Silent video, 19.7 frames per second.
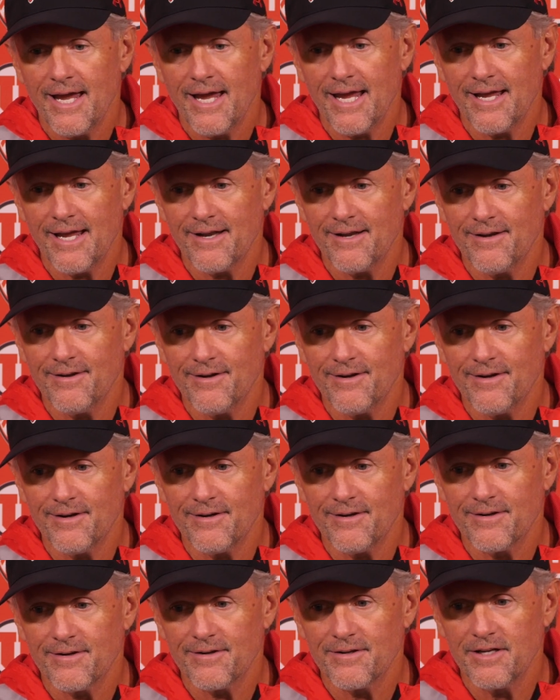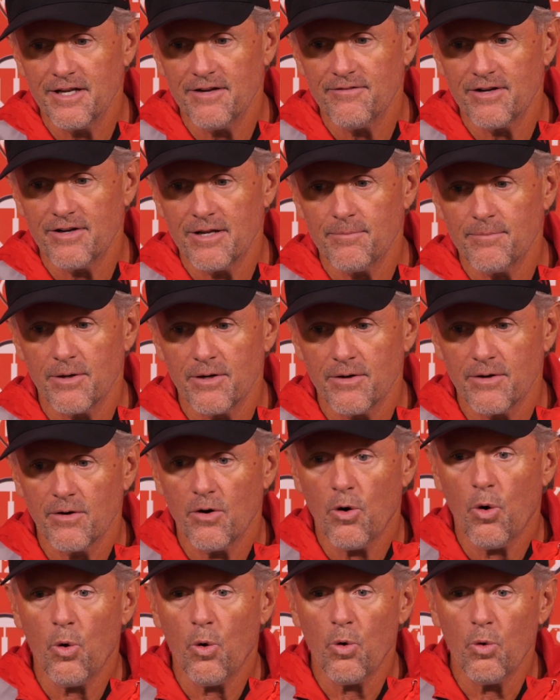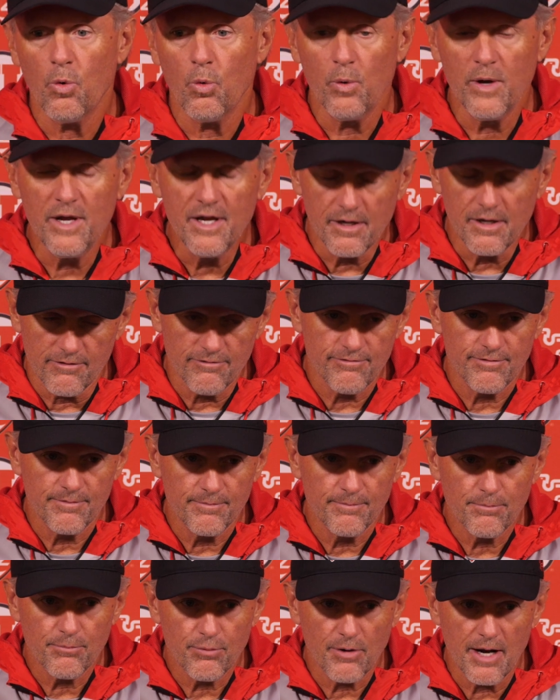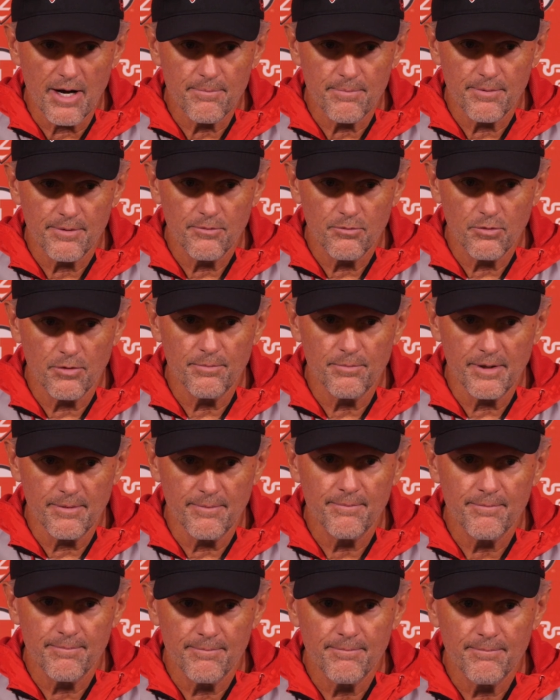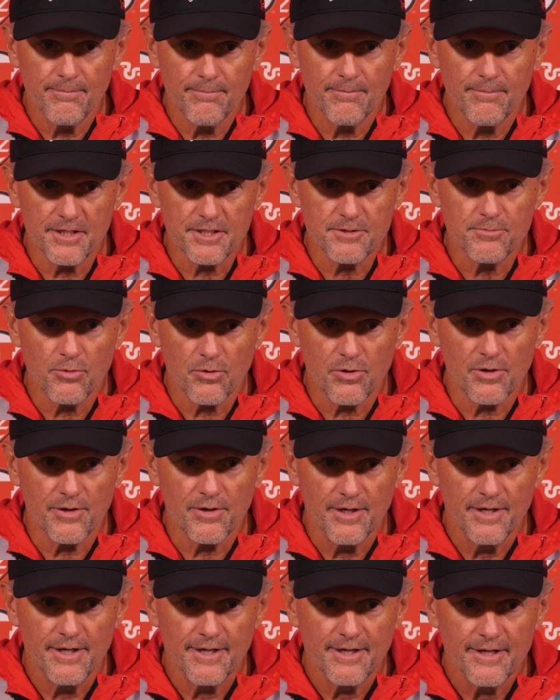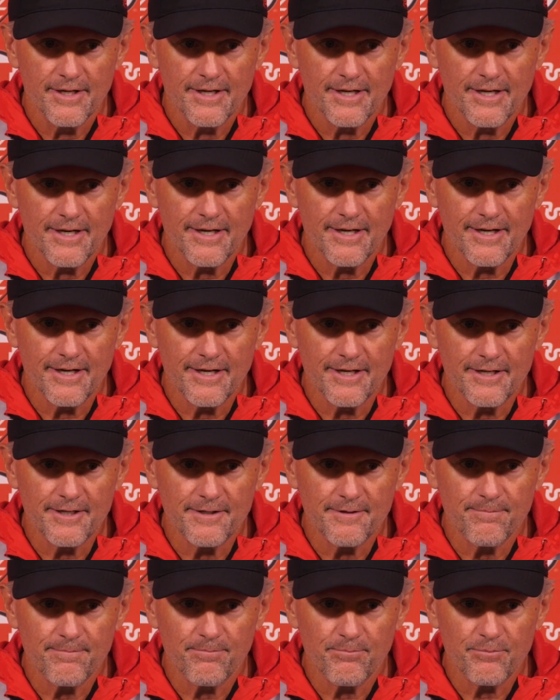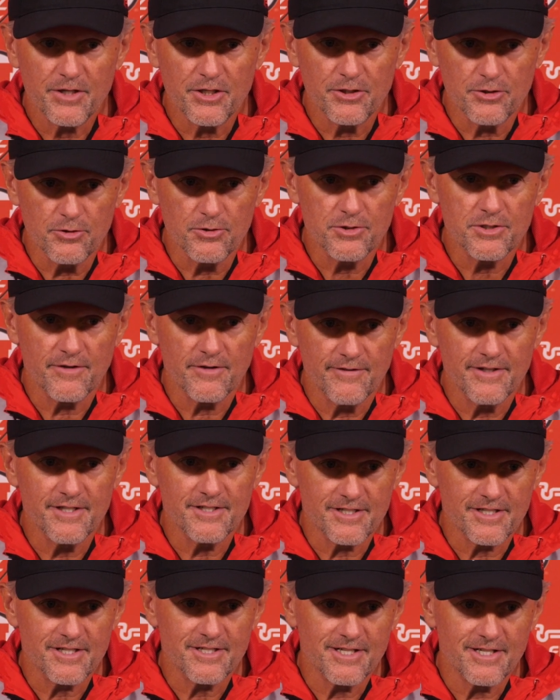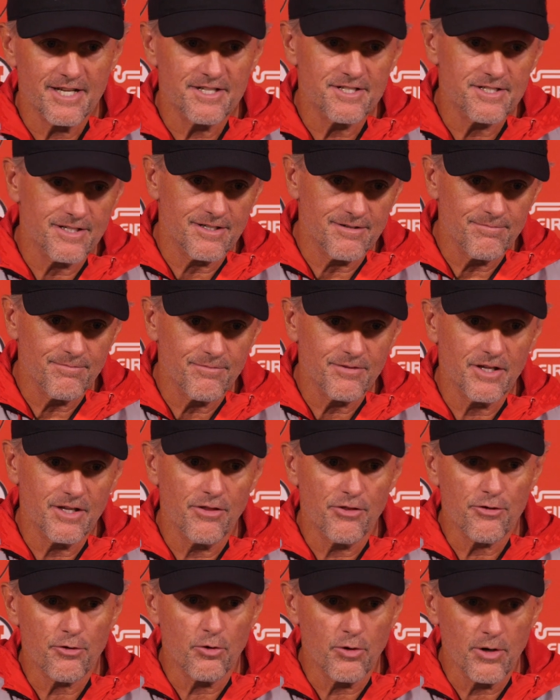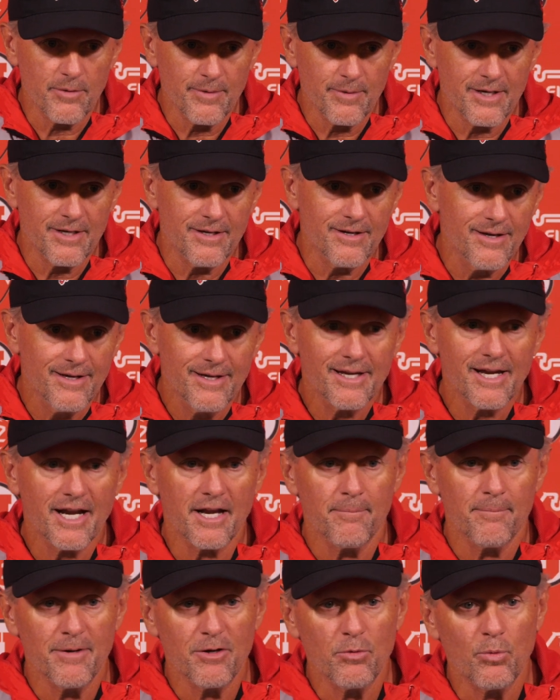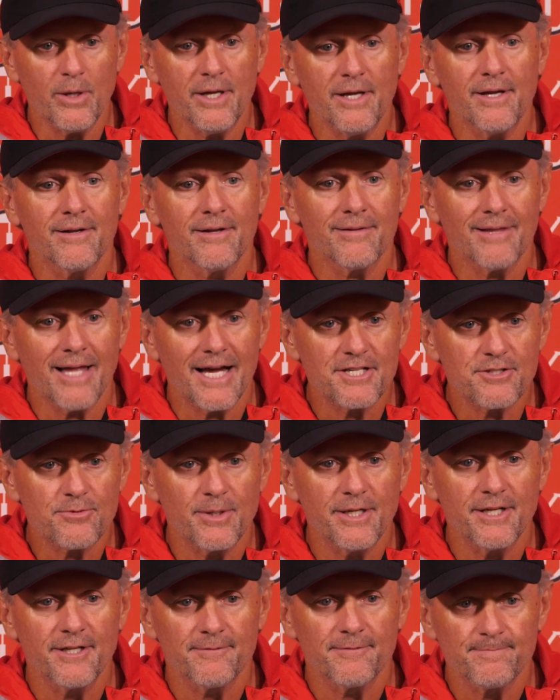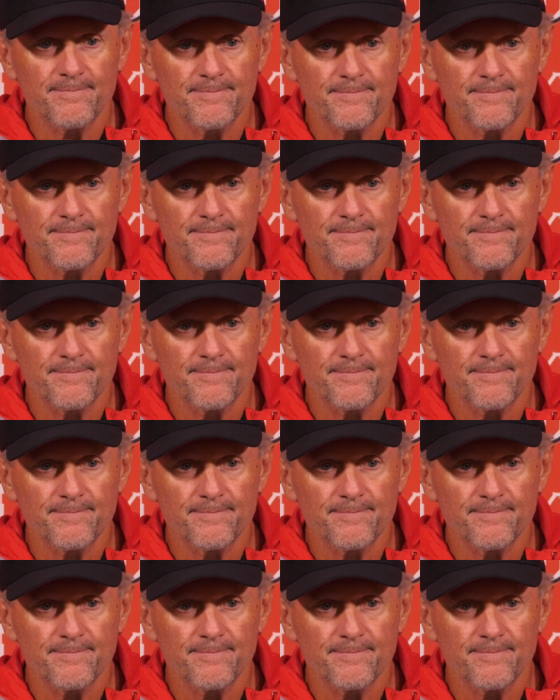And giving him a whole week of prep will be much more conducive to his success than throwing him in kind of midweek last week.